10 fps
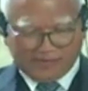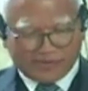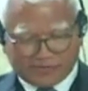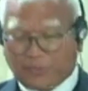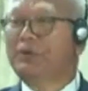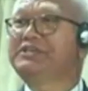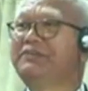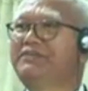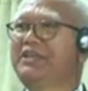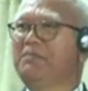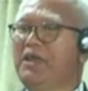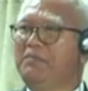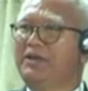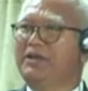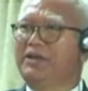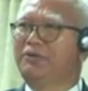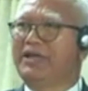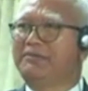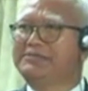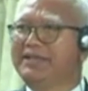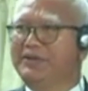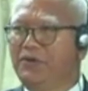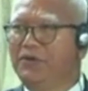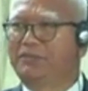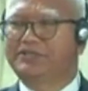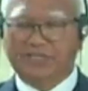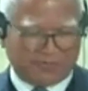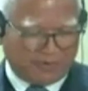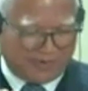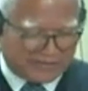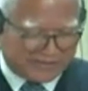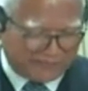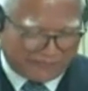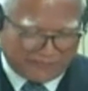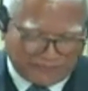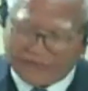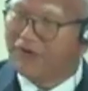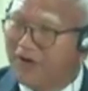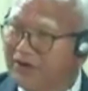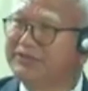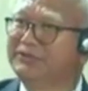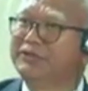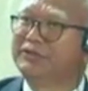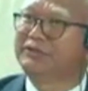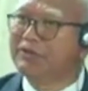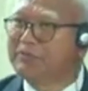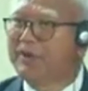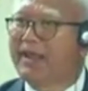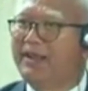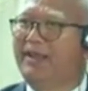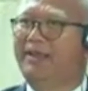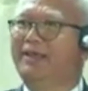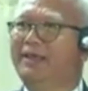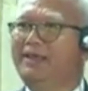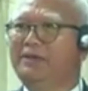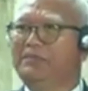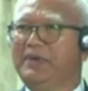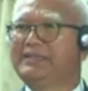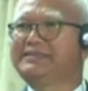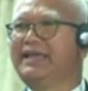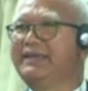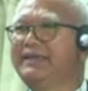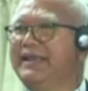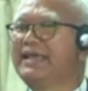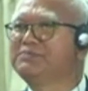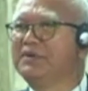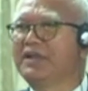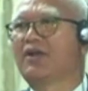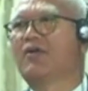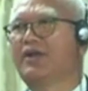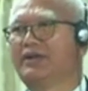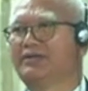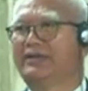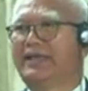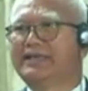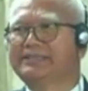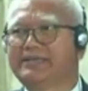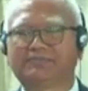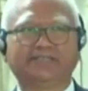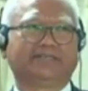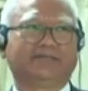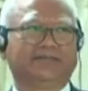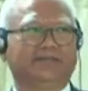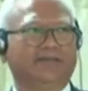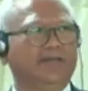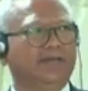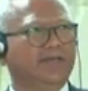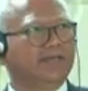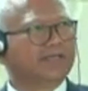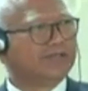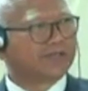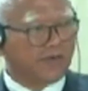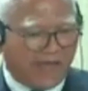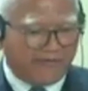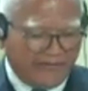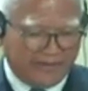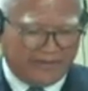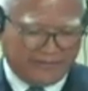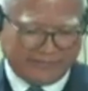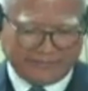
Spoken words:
suppose if they remember, they would have said no, but just because they forgot to reply, it means that it has been accorded, accepted. So I feel